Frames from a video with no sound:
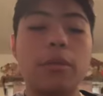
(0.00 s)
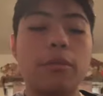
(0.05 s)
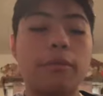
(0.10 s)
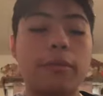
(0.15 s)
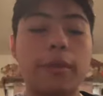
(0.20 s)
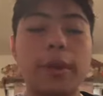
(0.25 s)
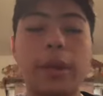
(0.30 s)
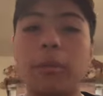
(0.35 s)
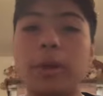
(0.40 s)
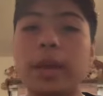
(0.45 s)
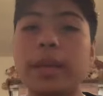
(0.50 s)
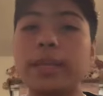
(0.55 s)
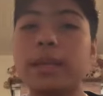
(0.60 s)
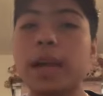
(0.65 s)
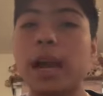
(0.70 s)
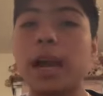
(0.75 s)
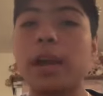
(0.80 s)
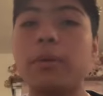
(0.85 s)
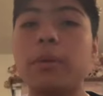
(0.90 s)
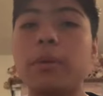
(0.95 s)
freeways,
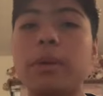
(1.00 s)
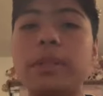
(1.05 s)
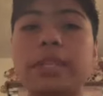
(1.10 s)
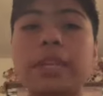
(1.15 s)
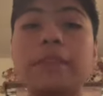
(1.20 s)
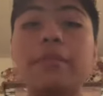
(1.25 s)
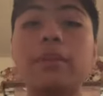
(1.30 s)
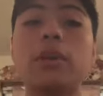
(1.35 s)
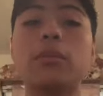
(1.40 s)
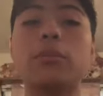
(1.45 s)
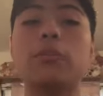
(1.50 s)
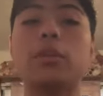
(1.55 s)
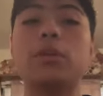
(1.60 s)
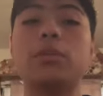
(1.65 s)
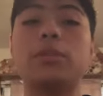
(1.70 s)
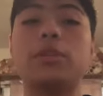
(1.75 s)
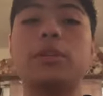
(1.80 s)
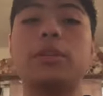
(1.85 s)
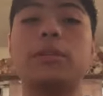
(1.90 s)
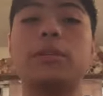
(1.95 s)
highways, even on
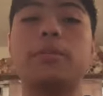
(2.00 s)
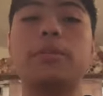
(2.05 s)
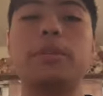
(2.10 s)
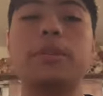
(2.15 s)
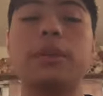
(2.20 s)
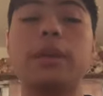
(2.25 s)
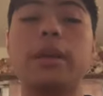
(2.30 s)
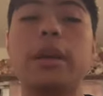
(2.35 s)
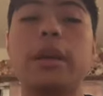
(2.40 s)
road trips.